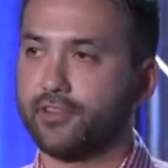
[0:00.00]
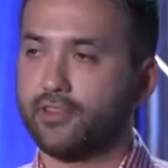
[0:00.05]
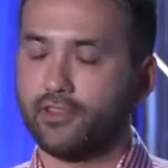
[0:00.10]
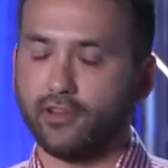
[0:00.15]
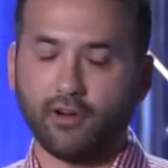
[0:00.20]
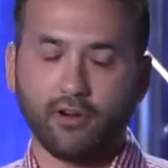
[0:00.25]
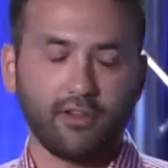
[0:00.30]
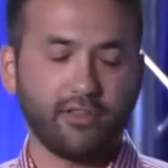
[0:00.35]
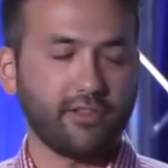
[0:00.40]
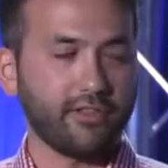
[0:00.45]

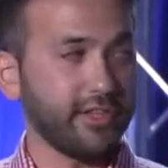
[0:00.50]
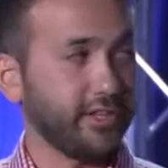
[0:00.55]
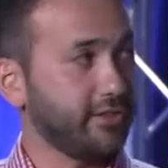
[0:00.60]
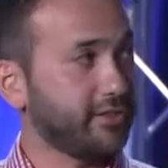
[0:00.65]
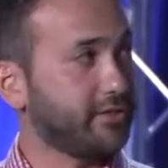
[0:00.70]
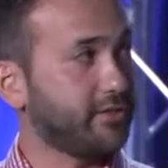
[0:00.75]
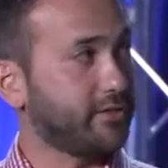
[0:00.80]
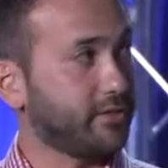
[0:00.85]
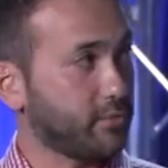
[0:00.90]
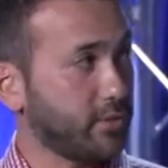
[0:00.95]

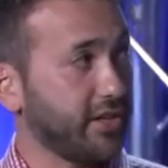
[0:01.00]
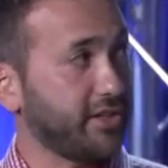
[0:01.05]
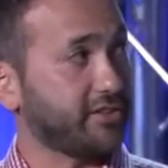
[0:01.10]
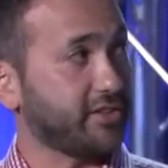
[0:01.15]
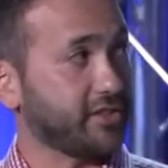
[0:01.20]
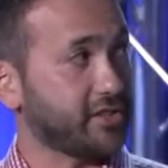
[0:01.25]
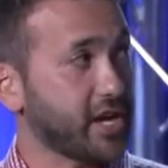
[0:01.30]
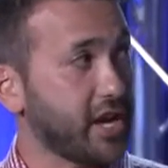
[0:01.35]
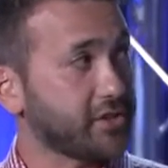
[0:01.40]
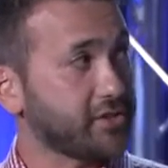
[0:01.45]

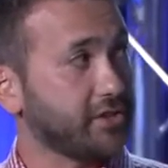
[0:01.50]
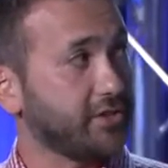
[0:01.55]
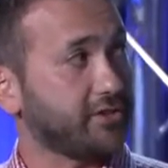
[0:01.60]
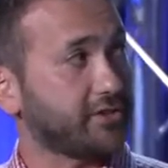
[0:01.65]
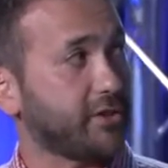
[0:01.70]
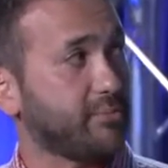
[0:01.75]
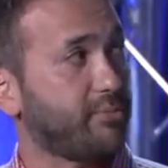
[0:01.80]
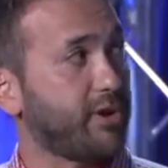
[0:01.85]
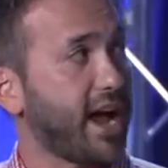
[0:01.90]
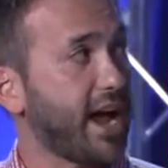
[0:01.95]

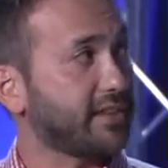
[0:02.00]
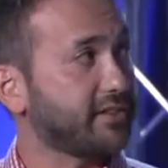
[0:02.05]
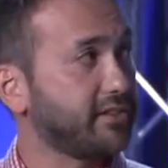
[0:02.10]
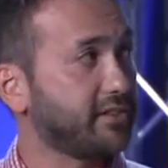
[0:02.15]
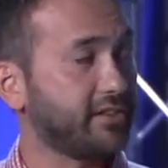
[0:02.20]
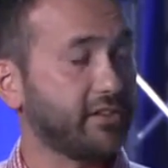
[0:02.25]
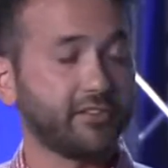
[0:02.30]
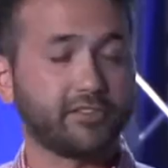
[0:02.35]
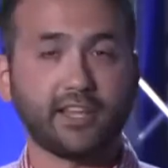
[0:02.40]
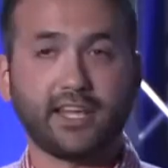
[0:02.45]
or
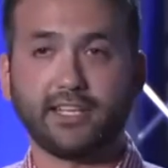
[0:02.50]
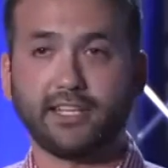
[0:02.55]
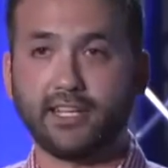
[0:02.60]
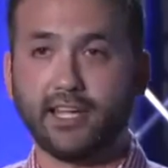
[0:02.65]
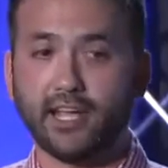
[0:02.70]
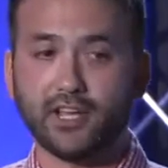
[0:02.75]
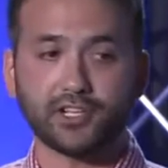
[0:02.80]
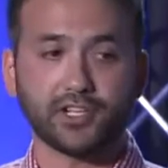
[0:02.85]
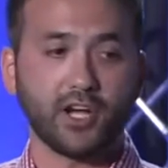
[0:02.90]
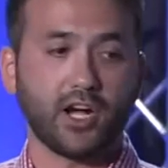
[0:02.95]
practices that
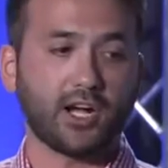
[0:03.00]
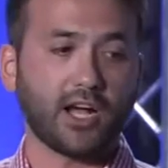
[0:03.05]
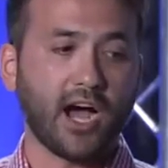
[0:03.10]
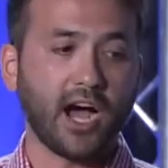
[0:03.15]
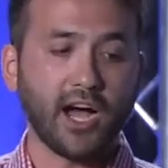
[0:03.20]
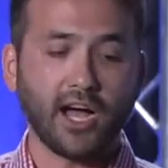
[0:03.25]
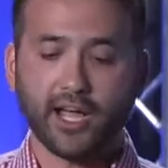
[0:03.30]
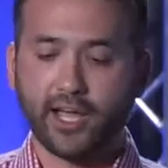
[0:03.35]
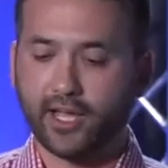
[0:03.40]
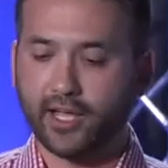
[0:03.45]
EA
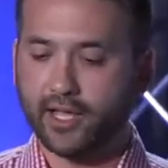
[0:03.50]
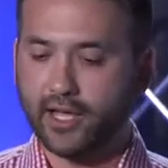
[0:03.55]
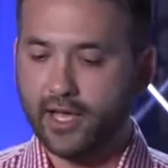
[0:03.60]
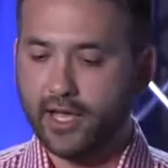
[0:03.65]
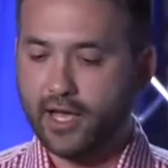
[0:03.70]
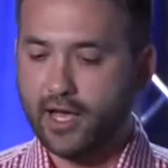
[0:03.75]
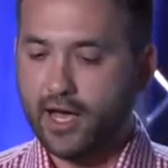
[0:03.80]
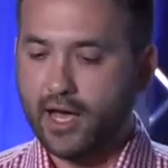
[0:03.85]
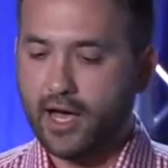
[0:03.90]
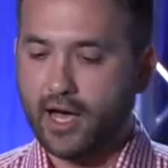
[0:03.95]
Shanghai
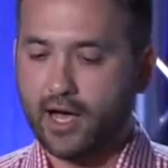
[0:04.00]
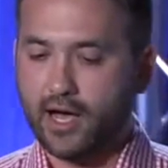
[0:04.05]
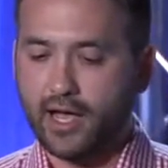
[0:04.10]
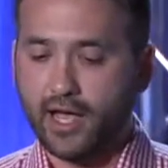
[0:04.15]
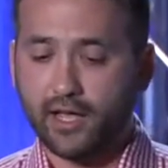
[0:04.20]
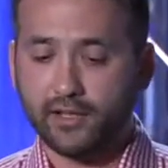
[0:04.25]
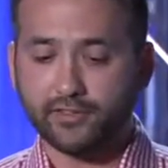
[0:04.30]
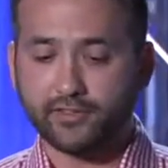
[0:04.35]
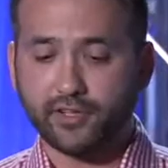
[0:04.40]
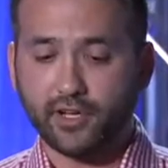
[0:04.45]

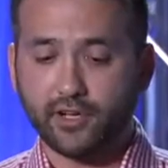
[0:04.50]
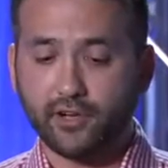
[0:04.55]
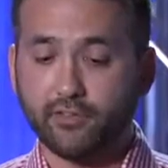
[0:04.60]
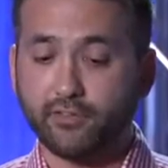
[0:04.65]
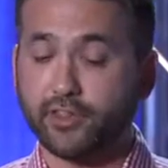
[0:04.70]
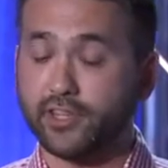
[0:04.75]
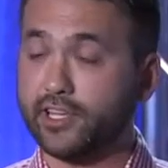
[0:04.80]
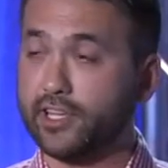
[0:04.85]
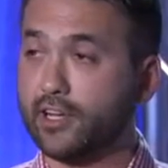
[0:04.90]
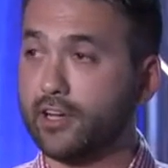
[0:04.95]
has done over
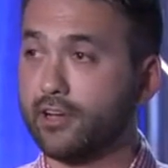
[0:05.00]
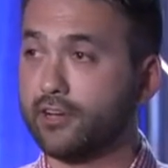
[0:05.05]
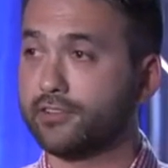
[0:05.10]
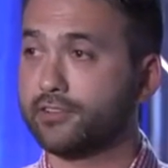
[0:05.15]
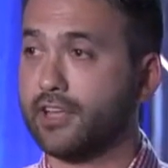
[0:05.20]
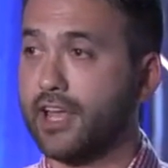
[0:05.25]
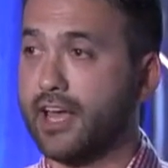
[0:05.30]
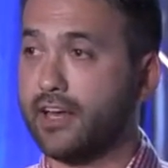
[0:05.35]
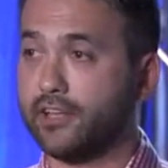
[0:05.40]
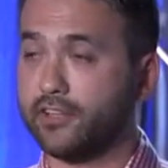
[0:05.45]
the years,
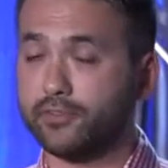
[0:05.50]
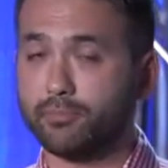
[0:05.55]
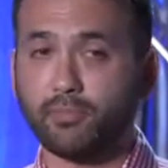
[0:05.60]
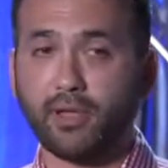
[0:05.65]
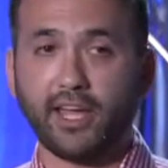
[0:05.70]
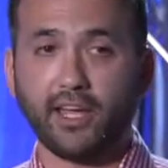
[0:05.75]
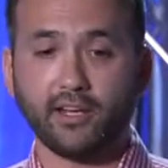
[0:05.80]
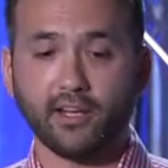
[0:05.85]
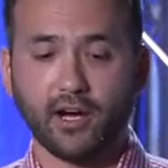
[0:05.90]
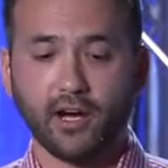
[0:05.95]
and it's
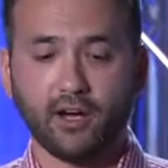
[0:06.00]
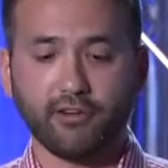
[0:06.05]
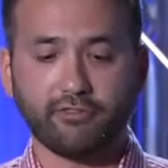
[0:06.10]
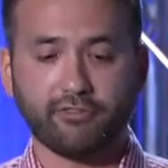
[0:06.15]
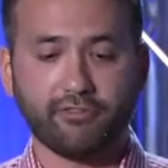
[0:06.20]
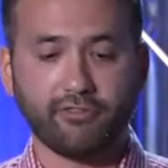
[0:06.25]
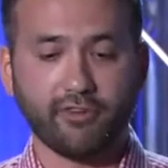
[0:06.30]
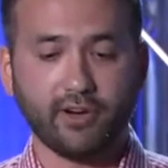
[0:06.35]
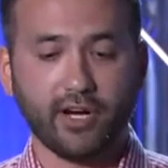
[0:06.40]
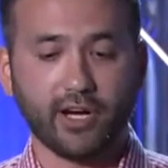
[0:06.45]
paid
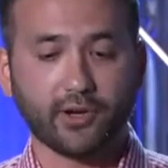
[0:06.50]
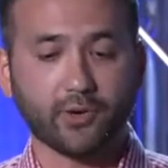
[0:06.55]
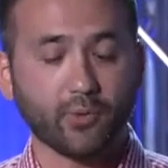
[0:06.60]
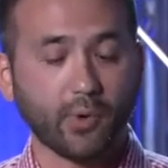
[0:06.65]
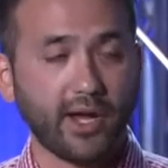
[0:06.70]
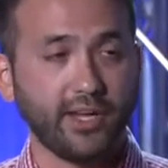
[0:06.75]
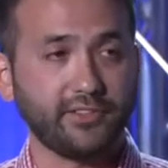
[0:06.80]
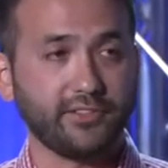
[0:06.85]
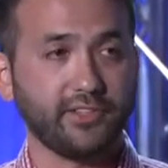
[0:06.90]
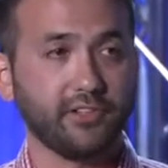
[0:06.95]
off a
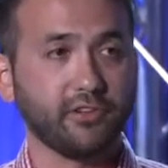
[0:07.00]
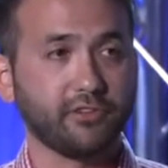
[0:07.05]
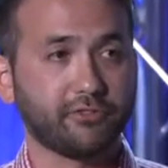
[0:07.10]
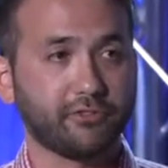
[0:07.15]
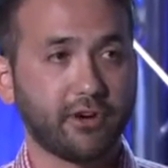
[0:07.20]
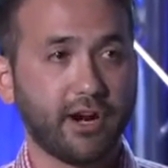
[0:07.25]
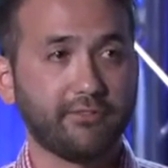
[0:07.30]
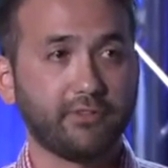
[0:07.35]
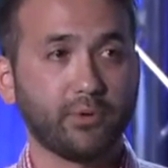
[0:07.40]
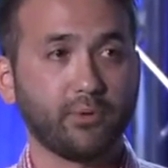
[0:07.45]
great deal for
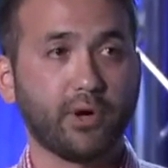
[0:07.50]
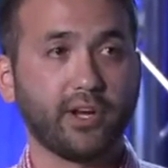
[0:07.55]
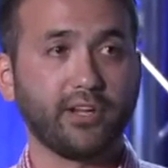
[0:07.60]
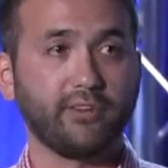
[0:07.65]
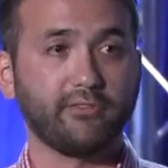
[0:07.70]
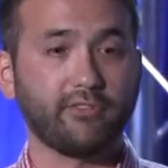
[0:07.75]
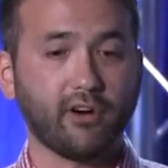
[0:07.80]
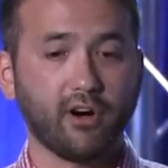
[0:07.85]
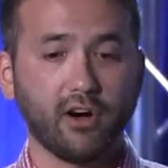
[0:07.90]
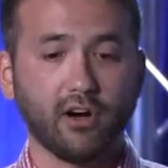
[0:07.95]
everyone
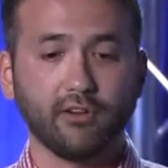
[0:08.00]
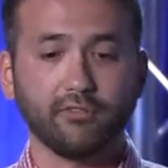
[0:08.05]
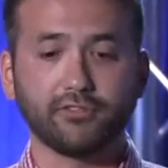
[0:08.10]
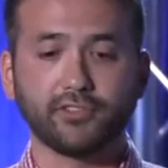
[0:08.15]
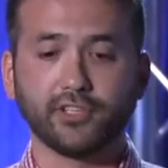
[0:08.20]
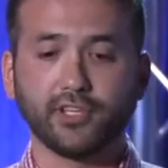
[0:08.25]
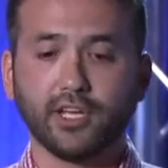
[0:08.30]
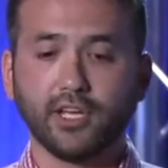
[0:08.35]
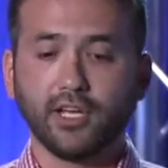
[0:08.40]
involved.